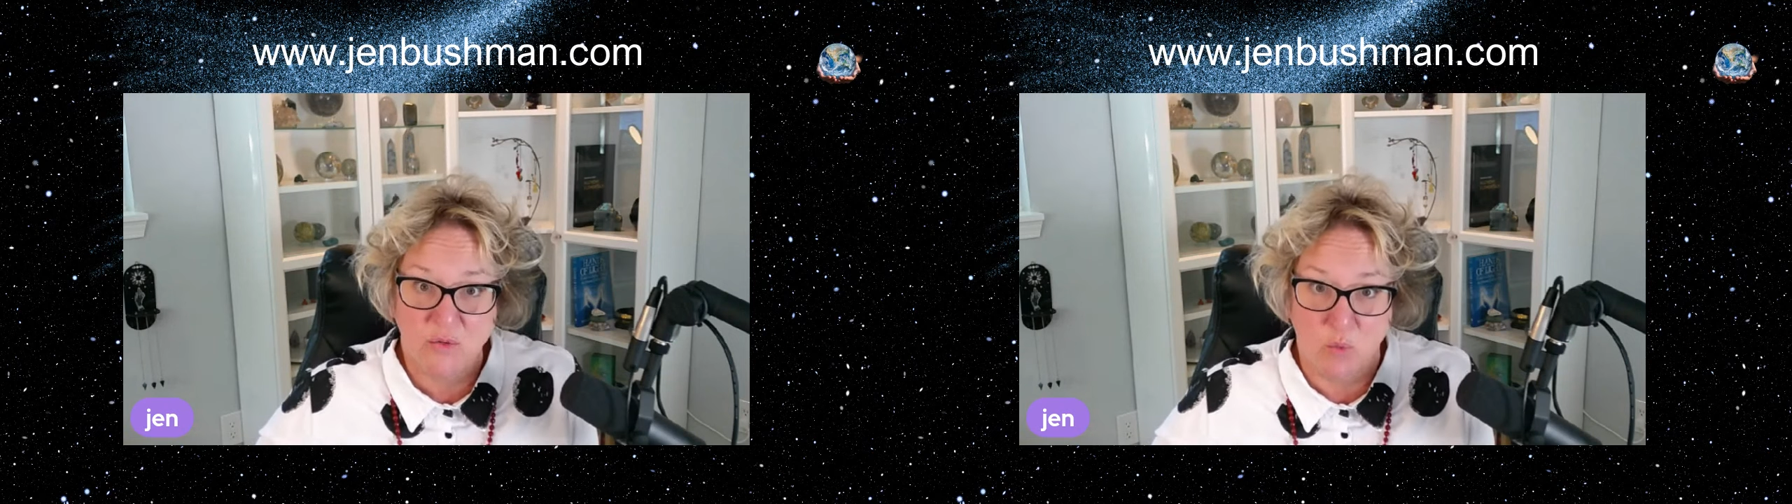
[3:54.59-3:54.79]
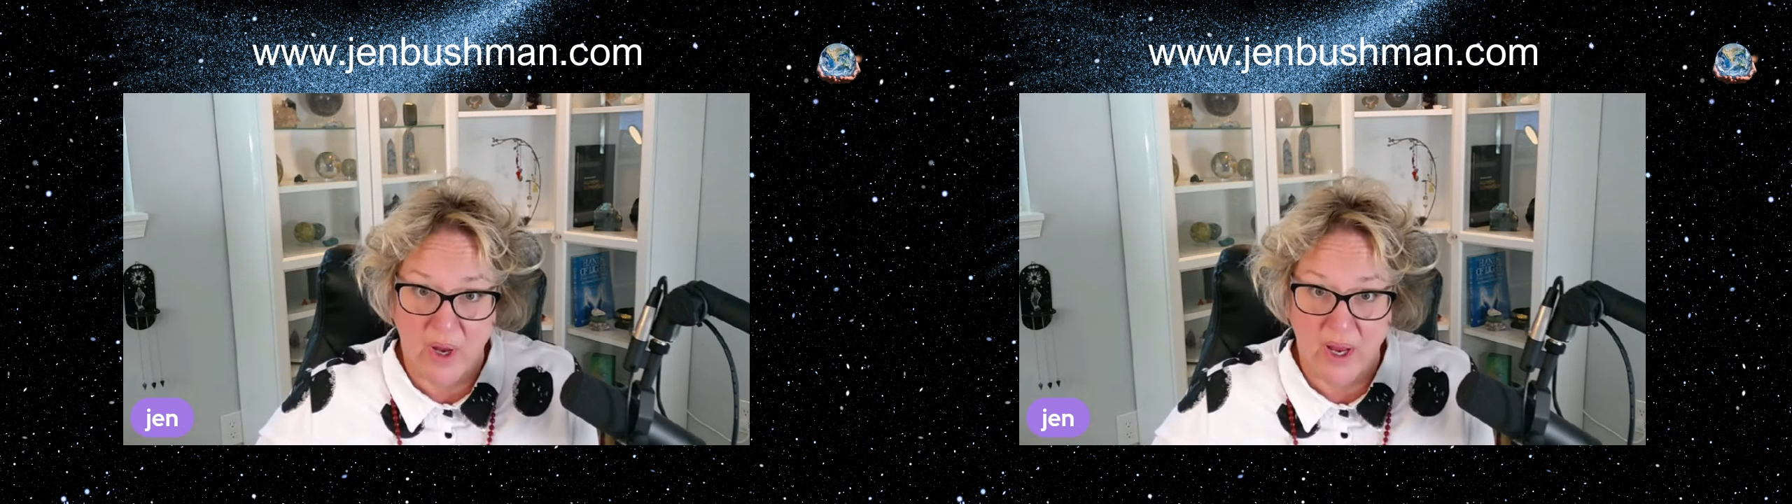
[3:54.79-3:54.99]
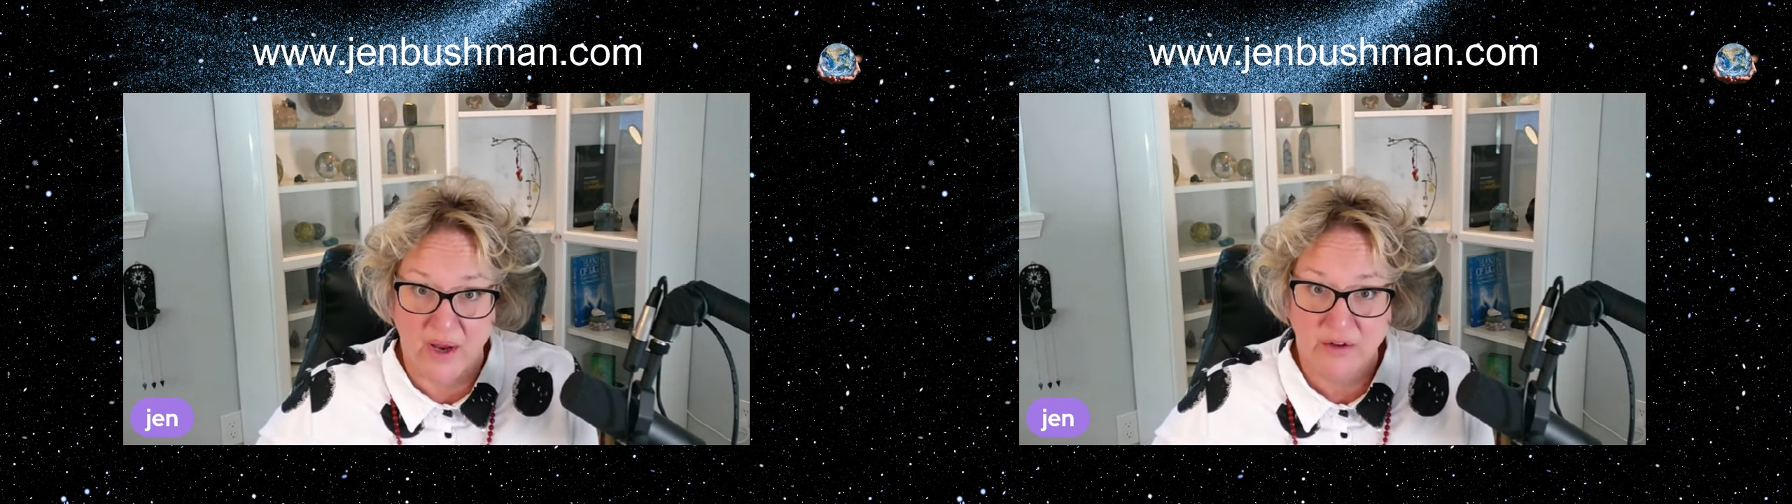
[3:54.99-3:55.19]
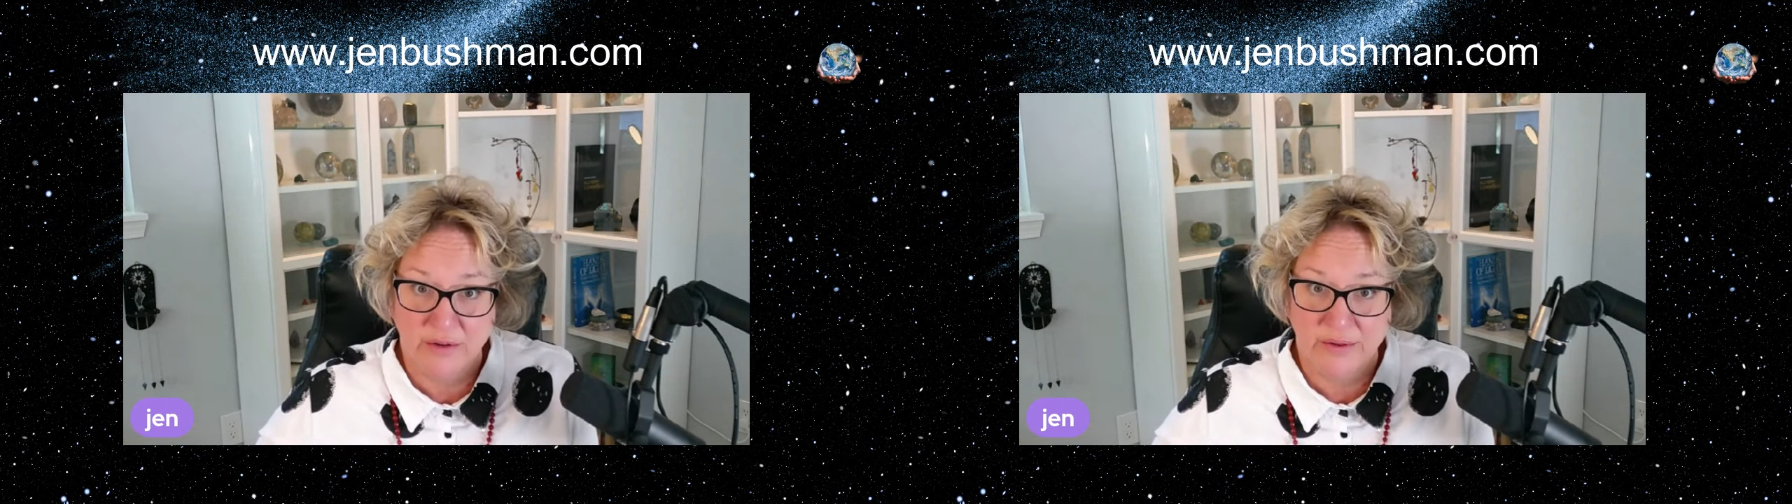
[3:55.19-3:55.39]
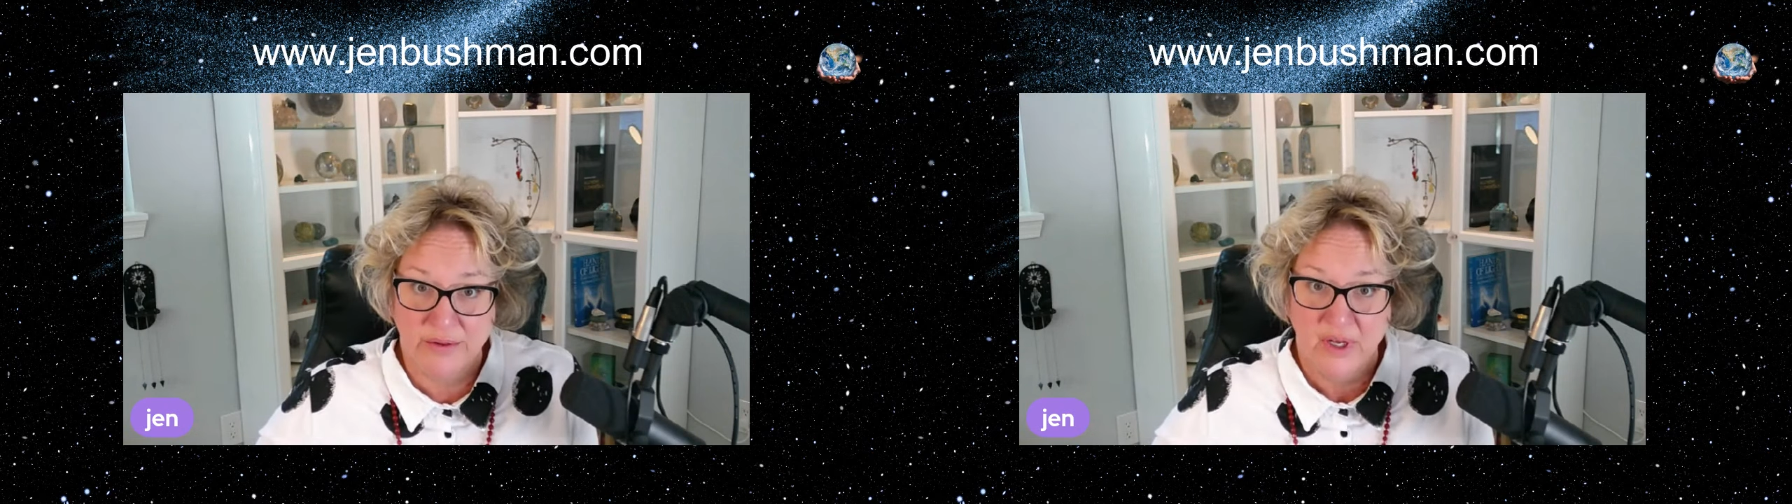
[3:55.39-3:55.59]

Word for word: with,